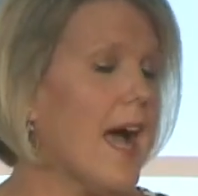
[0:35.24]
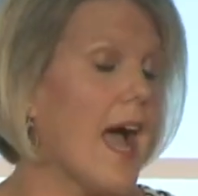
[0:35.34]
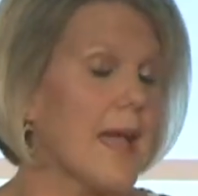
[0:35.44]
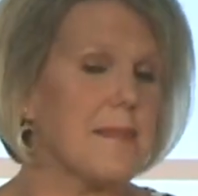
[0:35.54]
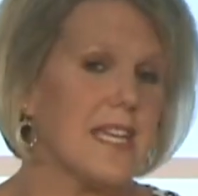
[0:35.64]

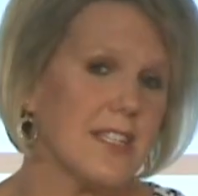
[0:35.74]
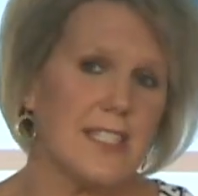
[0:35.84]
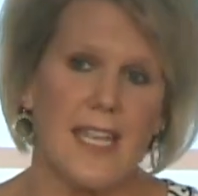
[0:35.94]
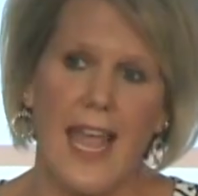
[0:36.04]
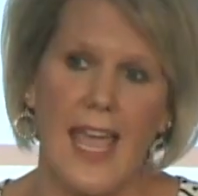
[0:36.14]
I'm here
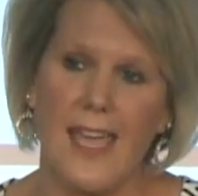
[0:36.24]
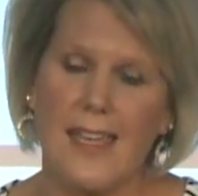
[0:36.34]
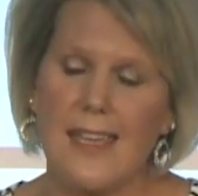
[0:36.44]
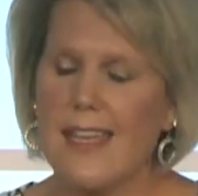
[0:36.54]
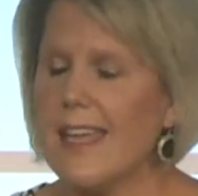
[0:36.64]
today
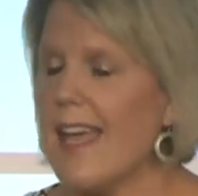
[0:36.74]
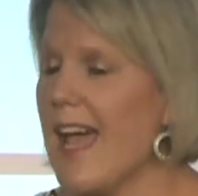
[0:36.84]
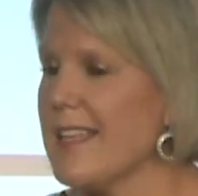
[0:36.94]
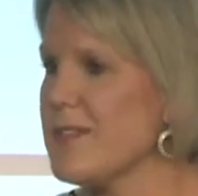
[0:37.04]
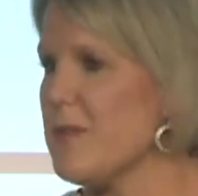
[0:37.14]

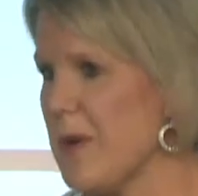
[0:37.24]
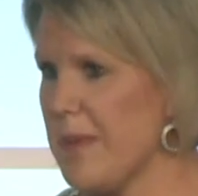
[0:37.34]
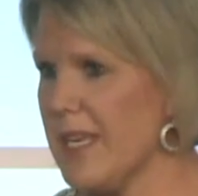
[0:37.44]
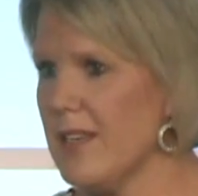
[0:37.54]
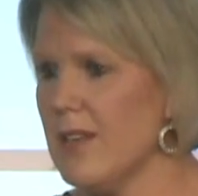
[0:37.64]
as a
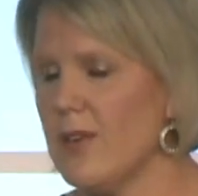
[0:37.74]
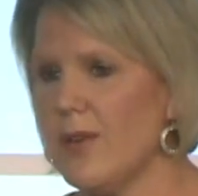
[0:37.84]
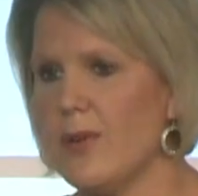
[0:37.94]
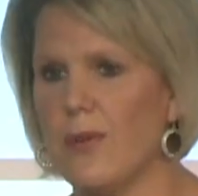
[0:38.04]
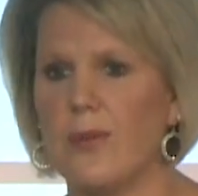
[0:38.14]
woman
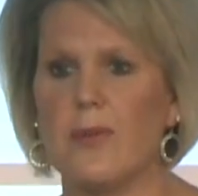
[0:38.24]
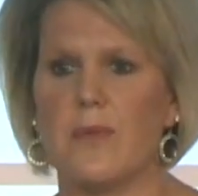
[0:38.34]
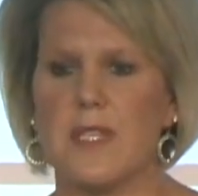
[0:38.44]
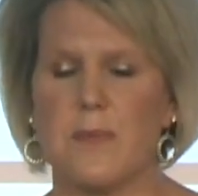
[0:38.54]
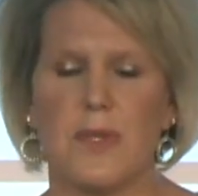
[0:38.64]
who
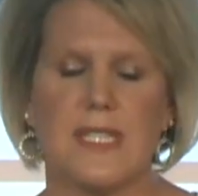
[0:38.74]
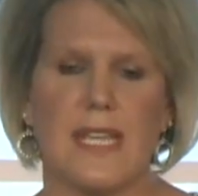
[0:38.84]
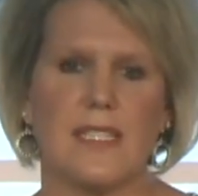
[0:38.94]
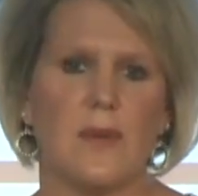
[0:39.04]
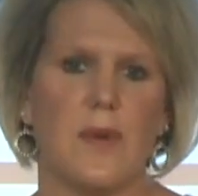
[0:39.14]
was
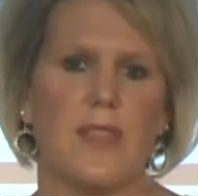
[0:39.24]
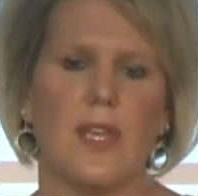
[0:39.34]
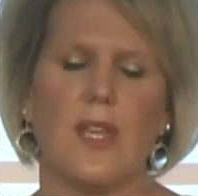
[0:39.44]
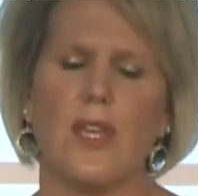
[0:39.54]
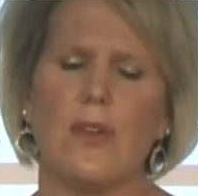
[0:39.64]
presented with a
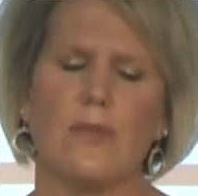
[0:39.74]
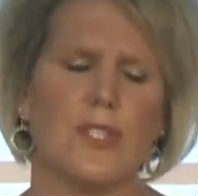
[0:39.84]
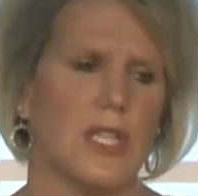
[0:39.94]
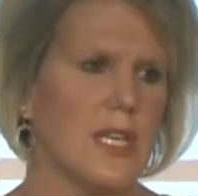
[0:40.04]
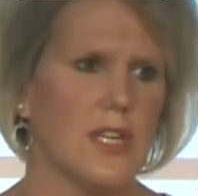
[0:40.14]

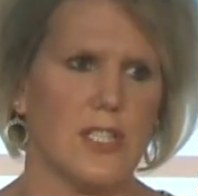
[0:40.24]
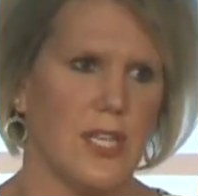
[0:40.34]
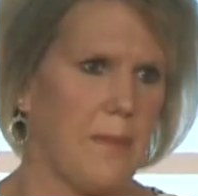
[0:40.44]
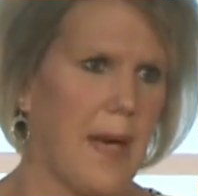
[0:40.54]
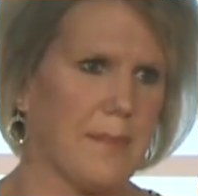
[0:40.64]
huge
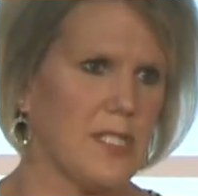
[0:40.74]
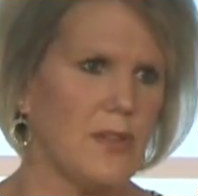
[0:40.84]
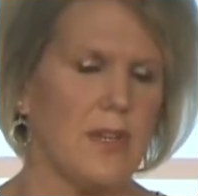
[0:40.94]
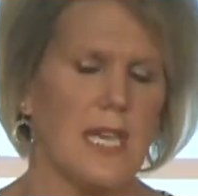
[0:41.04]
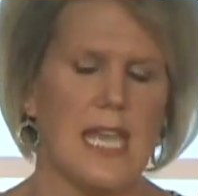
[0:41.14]
leadership
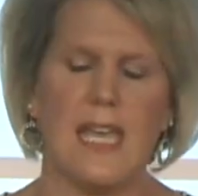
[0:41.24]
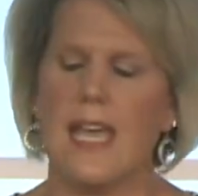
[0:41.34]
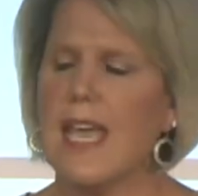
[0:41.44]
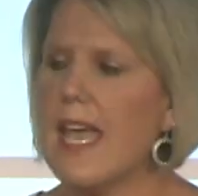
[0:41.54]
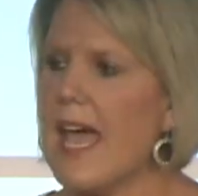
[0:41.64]
opportunity
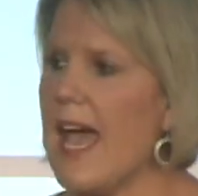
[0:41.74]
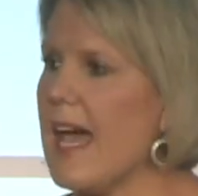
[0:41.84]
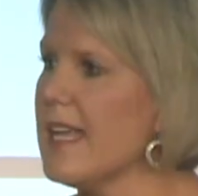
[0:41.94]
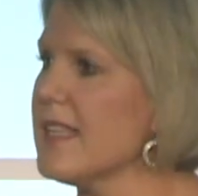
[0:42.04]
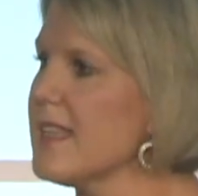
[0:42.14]

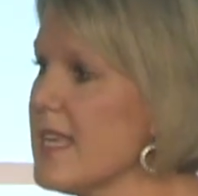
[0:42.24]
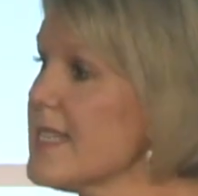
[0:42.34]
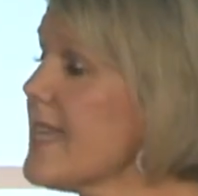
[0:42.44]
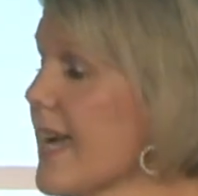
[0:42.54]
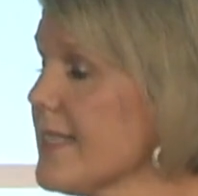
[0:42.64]
at the
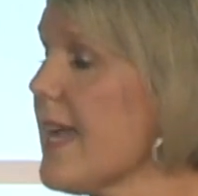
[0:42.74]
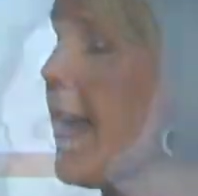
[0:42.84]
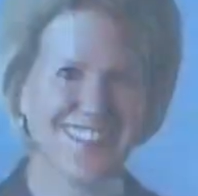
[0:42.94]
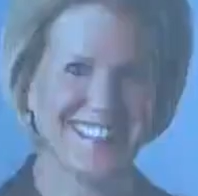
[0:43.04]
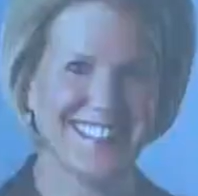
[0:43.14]
exact
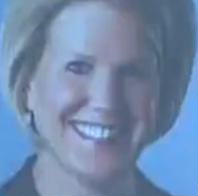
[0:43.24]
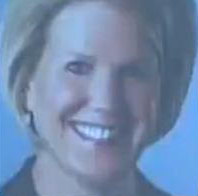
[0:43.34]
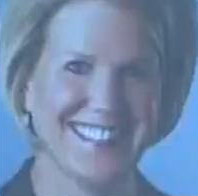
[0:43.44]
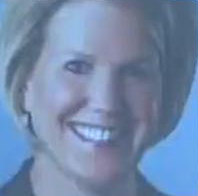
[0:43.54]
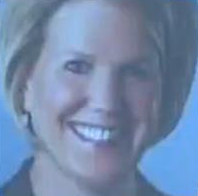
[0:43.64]
time that
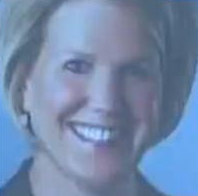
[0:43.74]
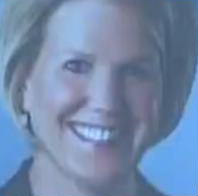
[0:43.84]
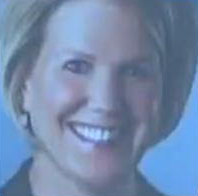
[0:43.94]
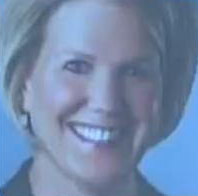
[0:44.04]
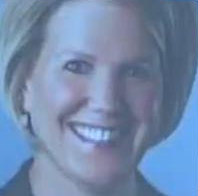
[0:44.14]
I was
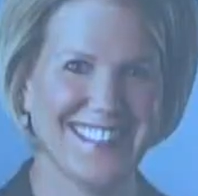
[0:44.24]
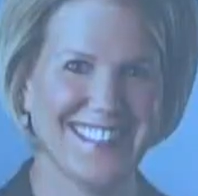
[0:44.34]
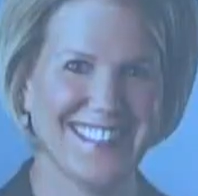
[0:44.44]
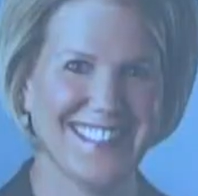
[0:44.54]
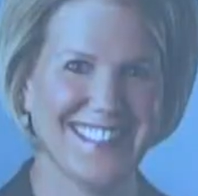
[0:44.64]
diagnosed with a
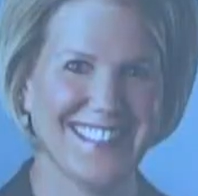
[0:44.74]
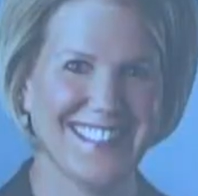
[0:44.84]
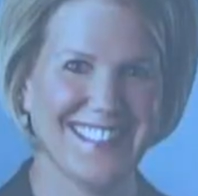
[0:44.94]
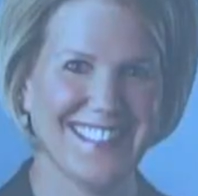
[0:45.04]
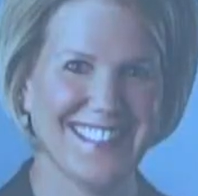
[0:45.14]

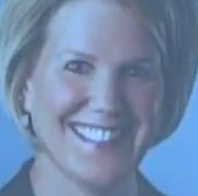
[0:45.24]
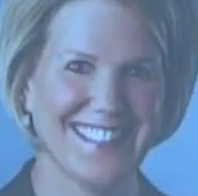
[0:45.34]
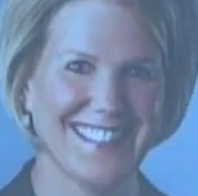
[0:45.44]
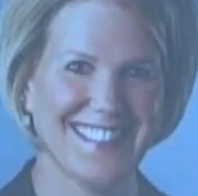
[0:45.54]
life-threatening illness.